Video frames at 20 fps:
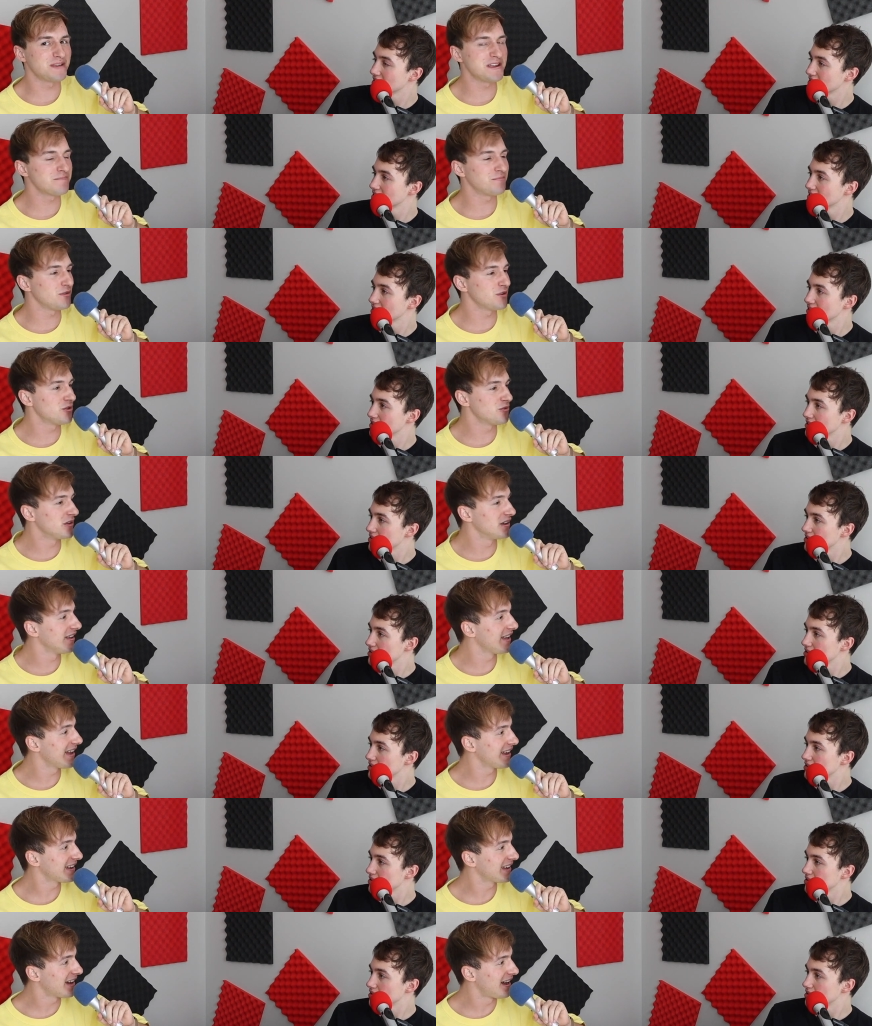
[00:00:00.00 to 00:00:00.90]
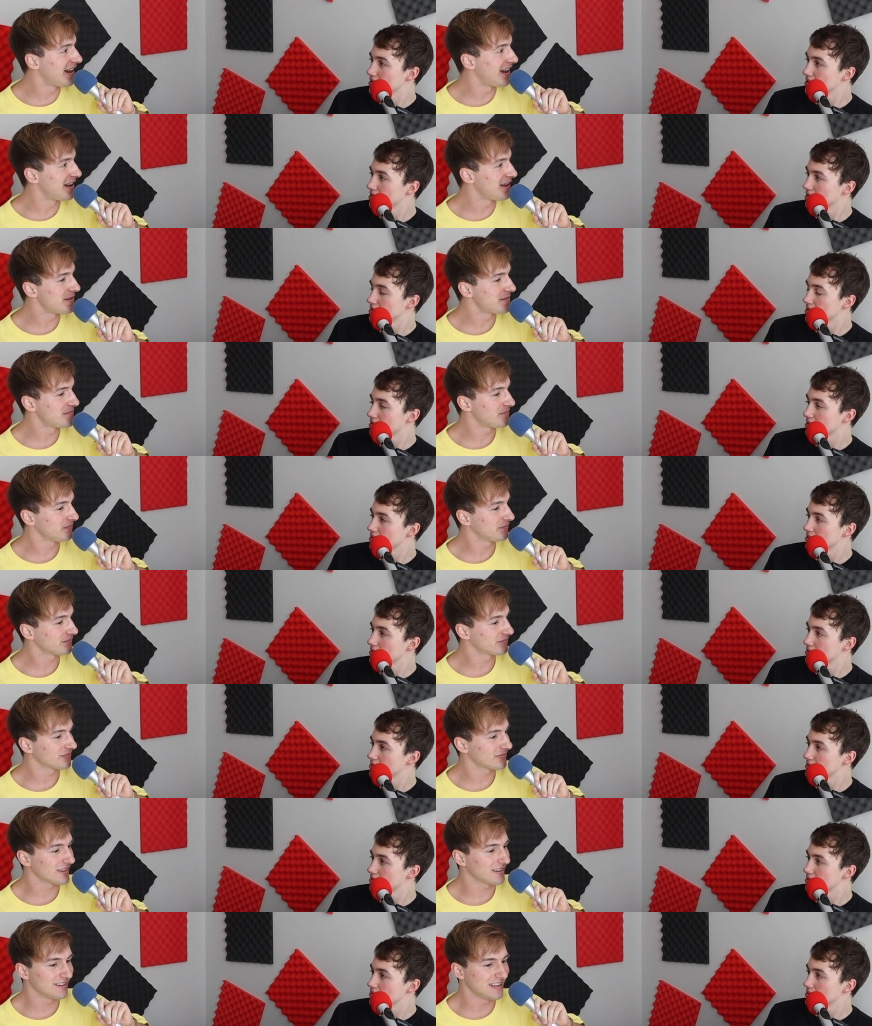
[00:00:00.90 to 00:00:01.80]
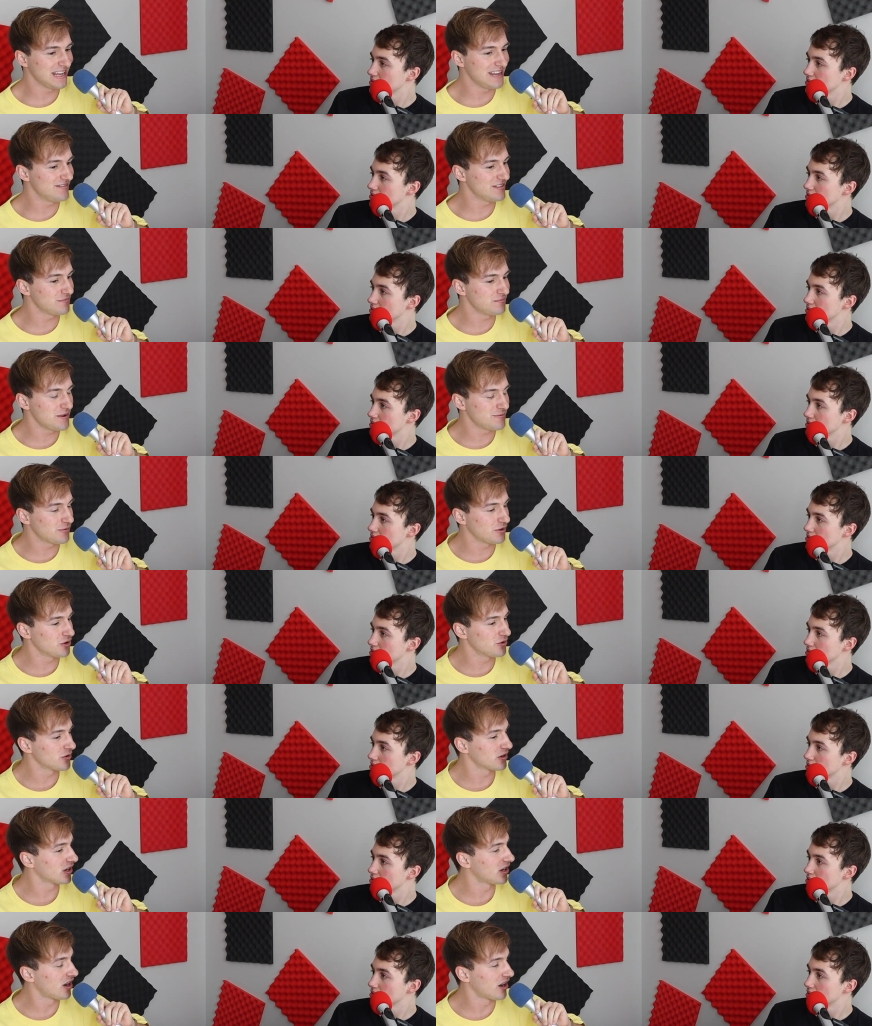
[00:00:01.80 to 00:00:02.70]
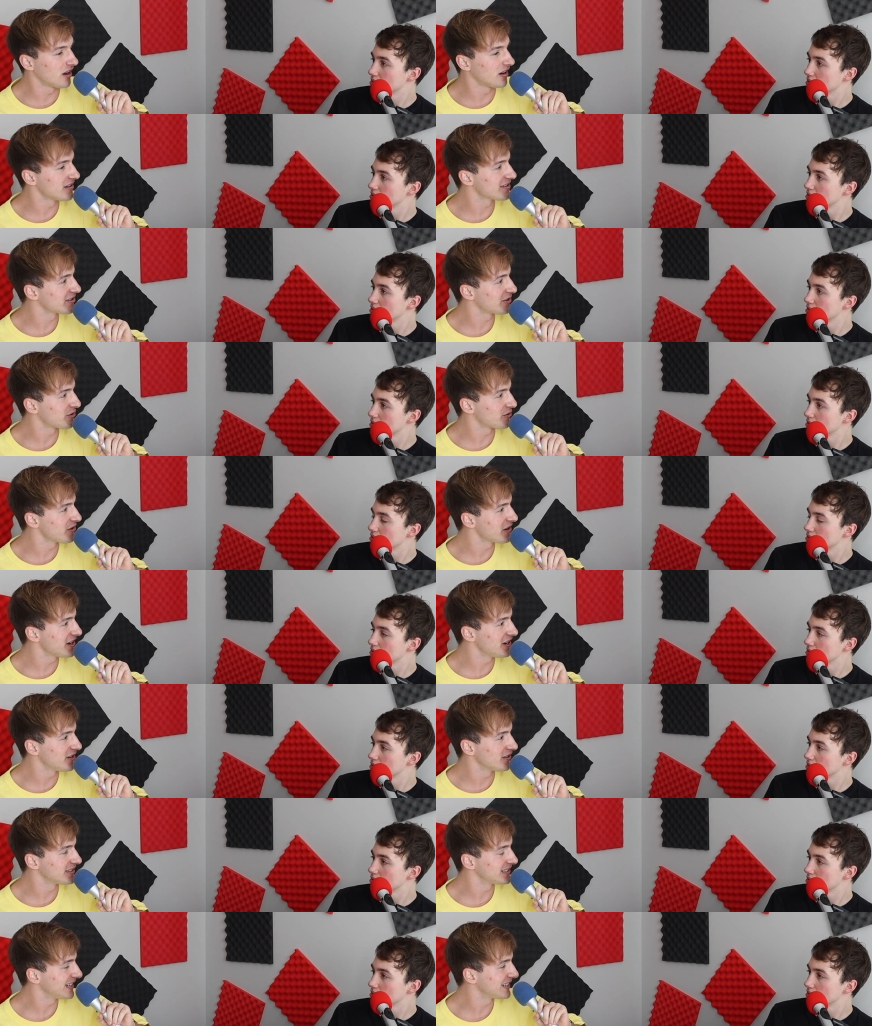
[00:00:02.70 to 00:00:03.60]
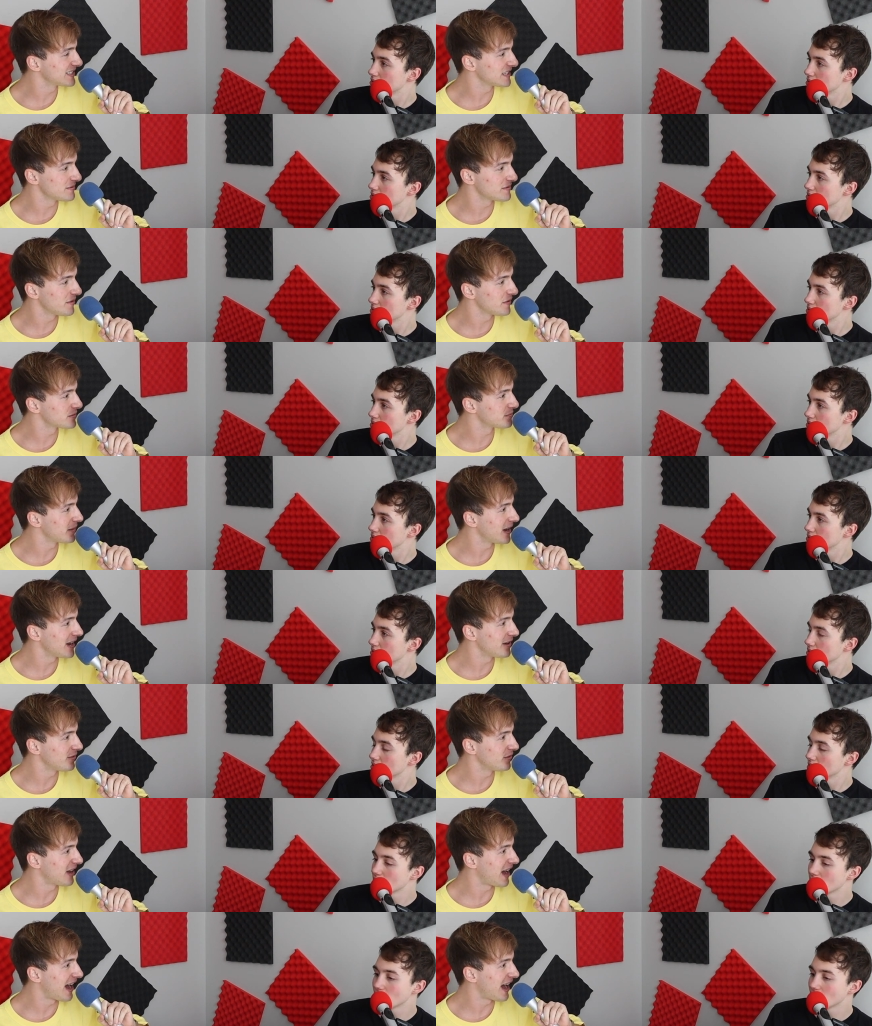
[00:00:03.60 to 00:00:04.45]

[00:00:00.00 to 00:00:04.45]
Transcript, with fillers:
Speaker 1: people who are like um even people who are hardcore, you know, they sometimes might